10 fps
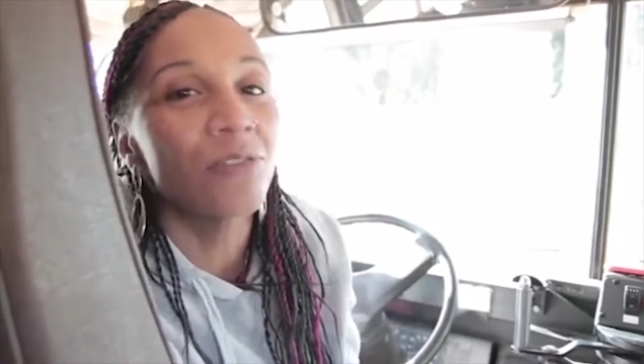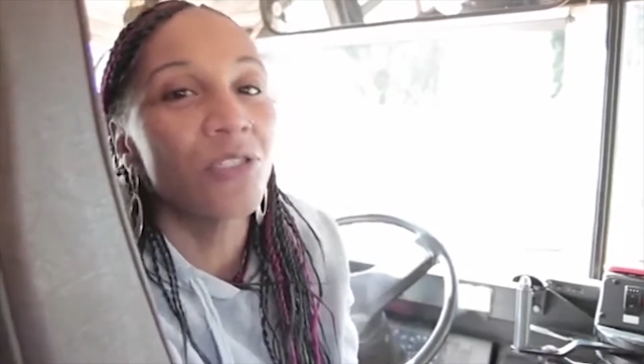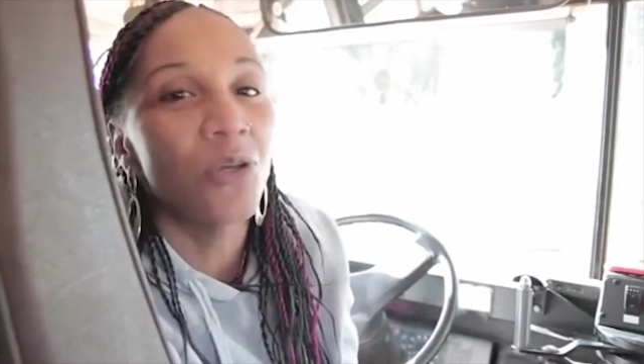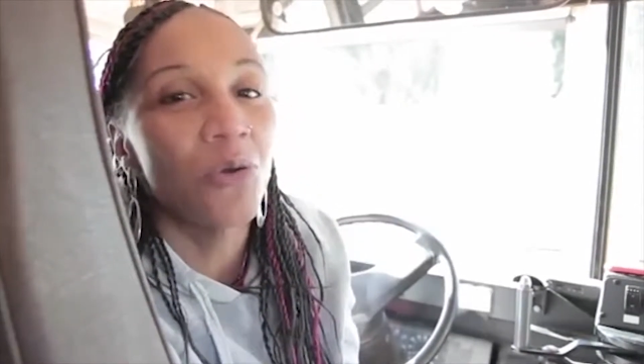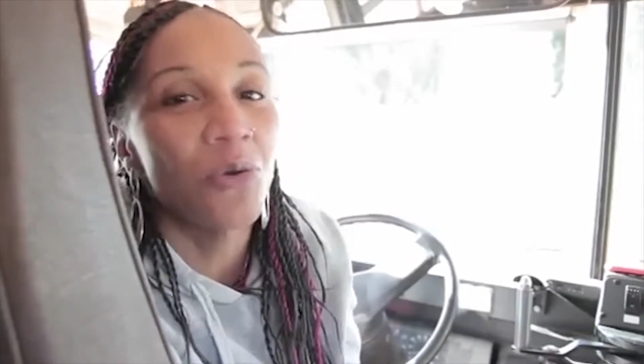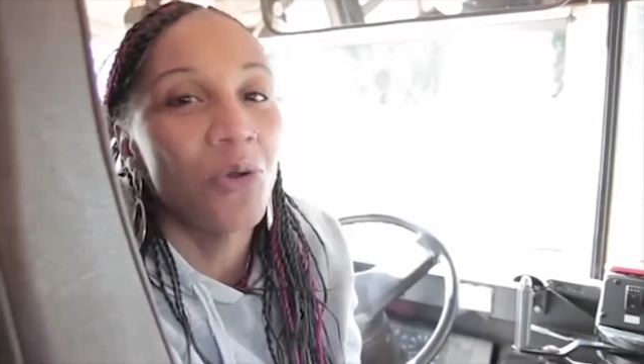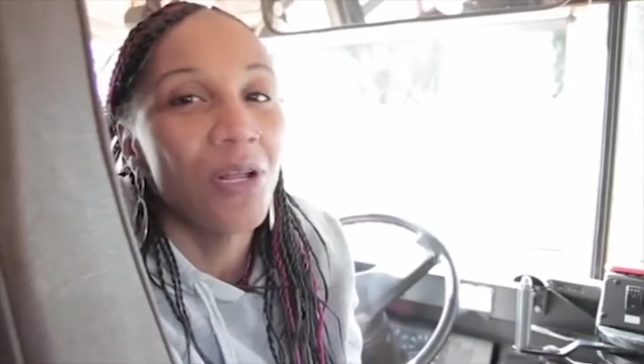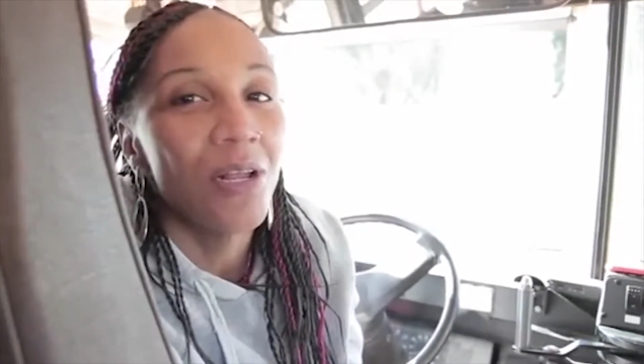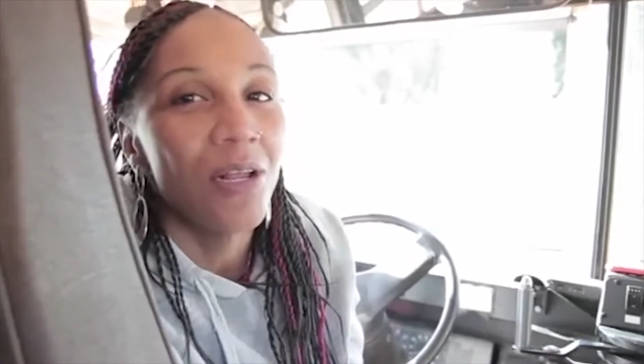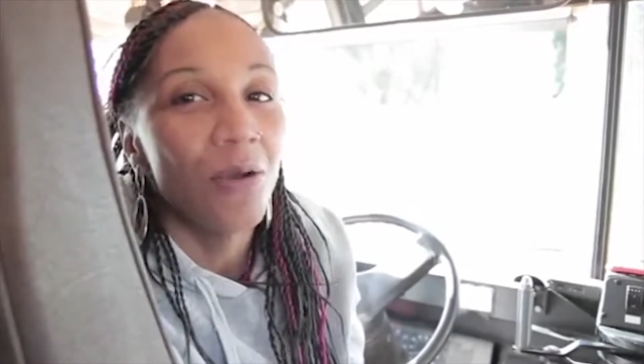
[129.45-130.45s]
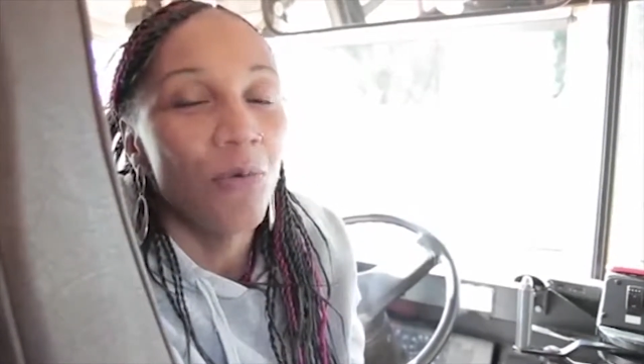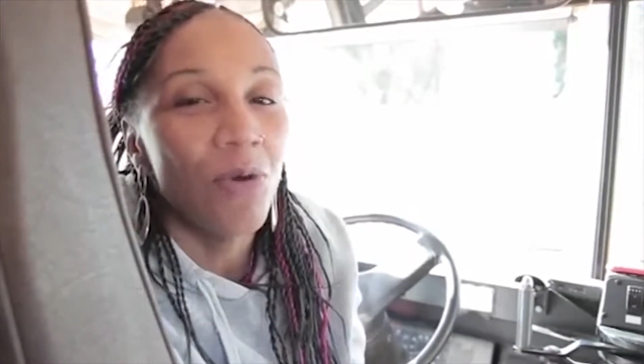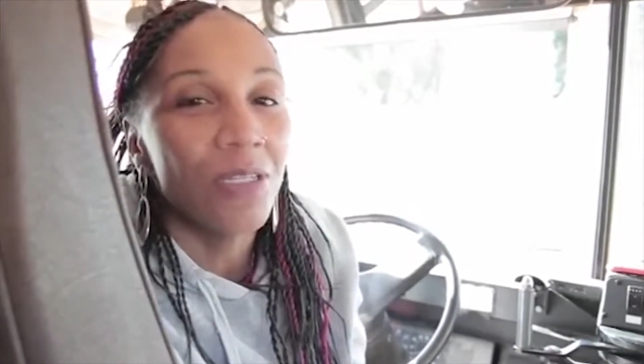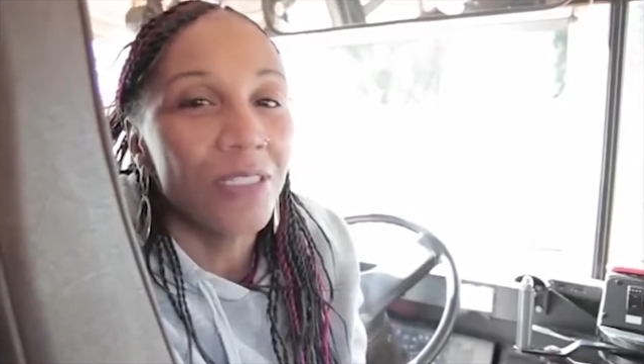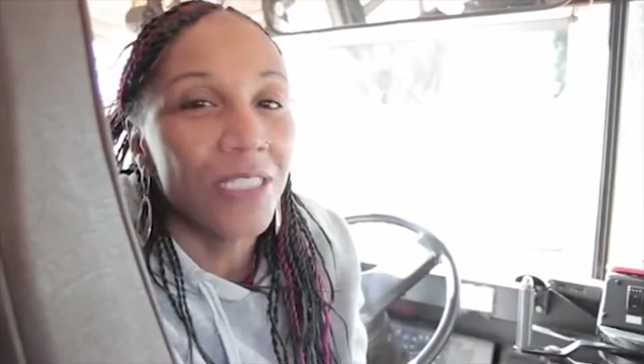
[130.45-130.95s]
So,
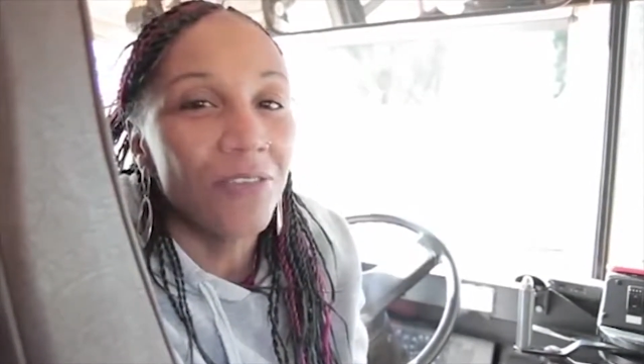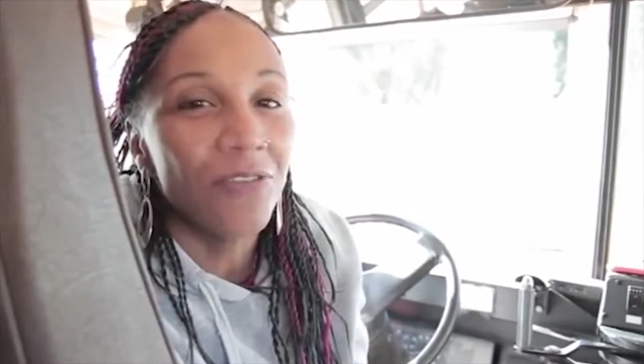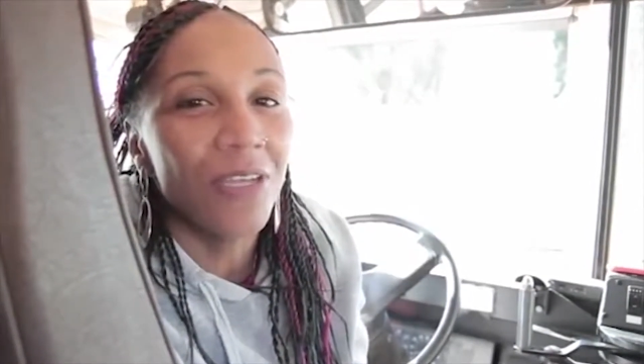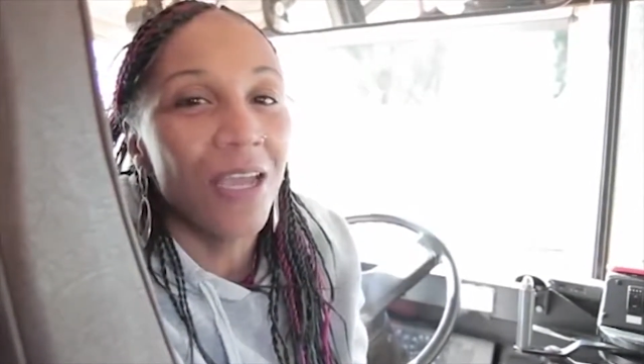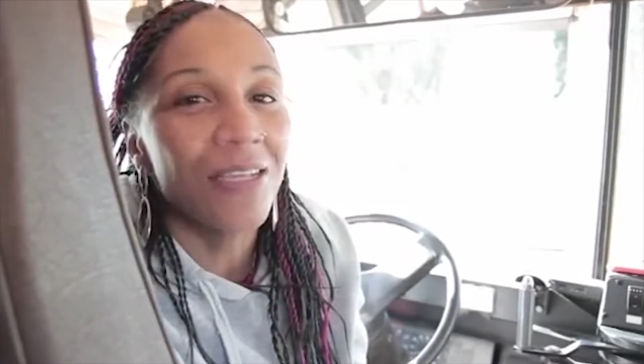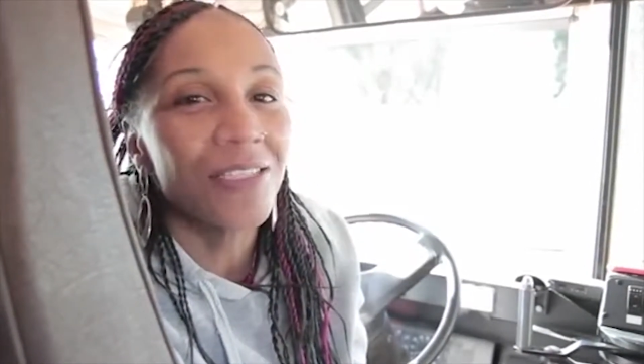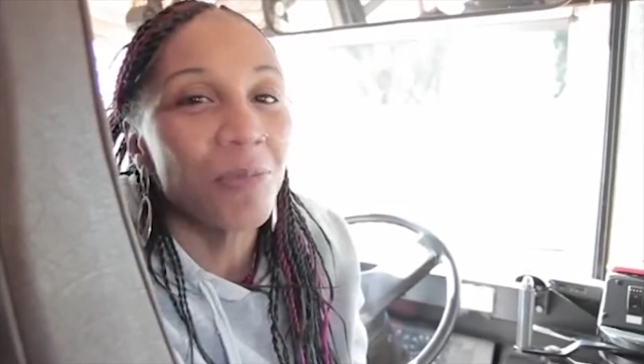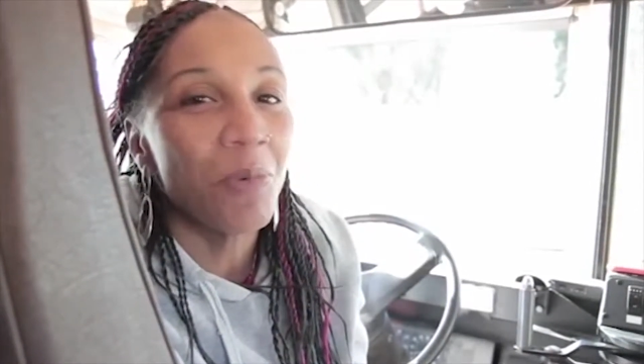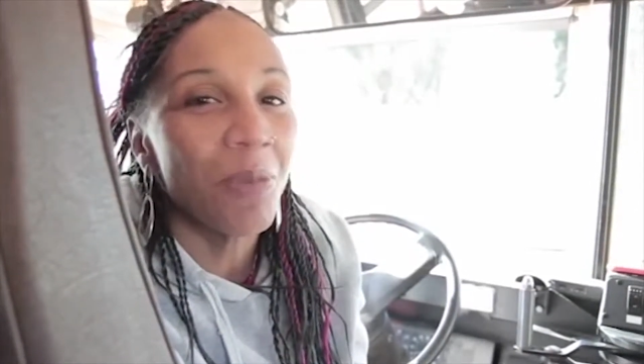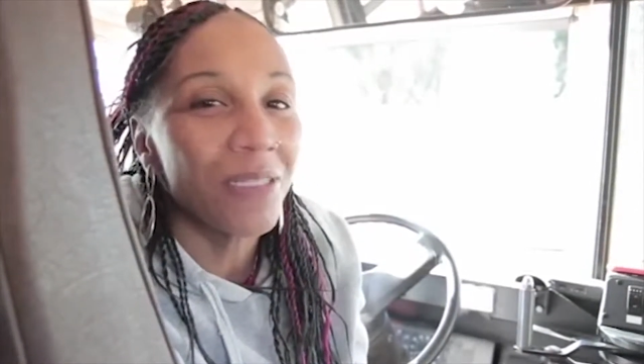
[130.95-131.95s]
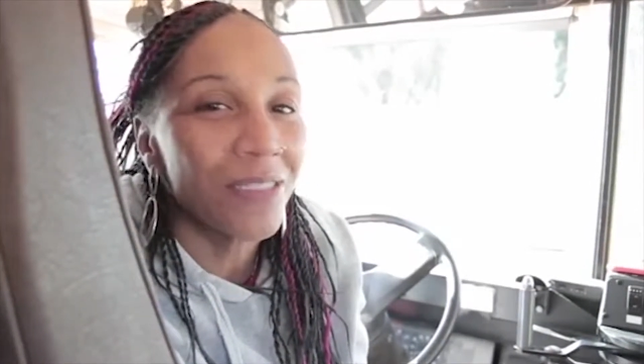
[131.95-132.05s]
want to give you guys some of my